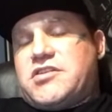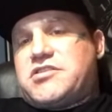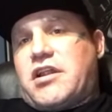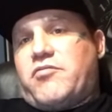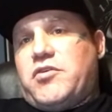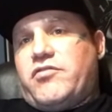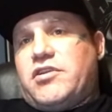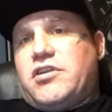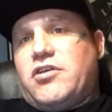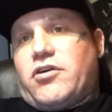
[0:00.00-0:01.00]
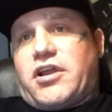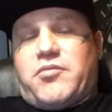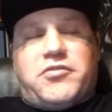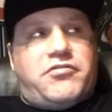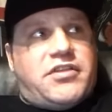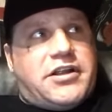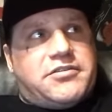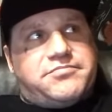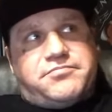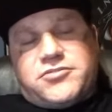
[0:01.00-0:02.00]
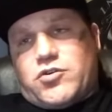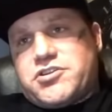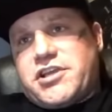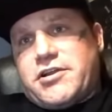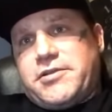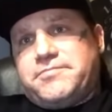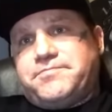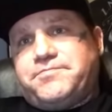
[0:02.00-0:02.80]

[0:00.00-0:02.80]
instead of moving to New York, I moved there to Orange County.